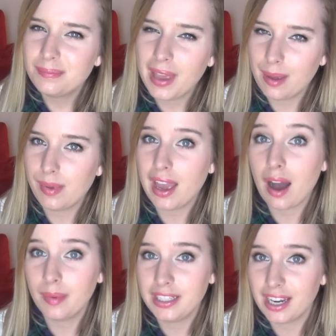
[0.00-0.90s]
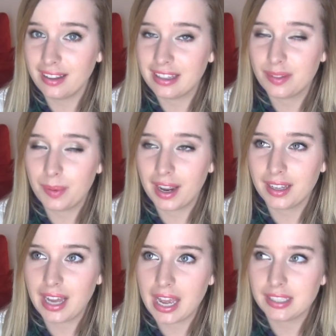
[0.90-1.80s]
Maybe. I'll be jealous, but
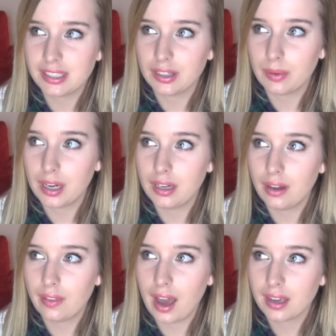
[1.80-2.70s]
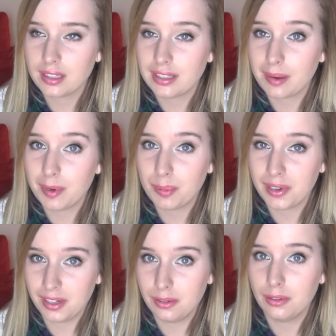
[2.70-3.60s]
I still want to know that because that'd be
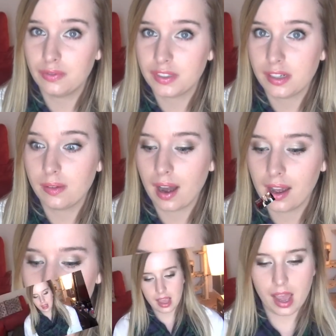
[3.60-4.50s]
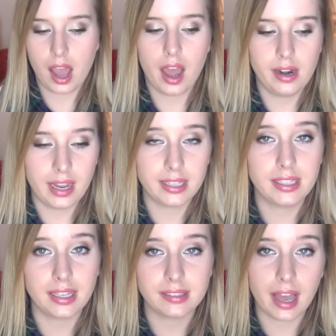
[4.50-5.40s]
pretty cool for you guys. And I
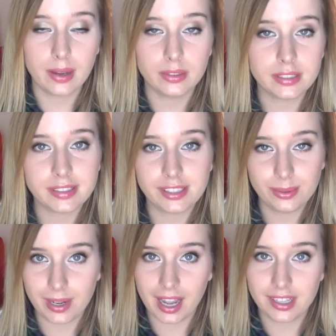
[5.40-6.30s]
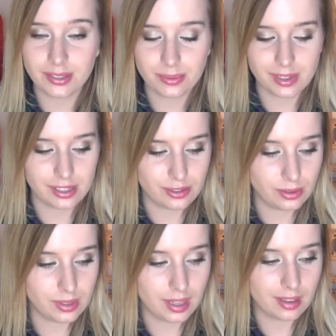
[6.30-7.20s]
guess I will just see you guys really
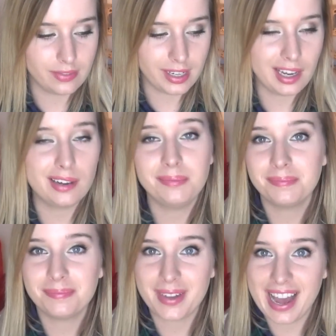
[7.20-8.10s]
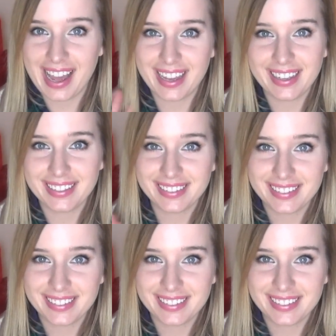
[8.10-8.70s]
soon in another video. Bye!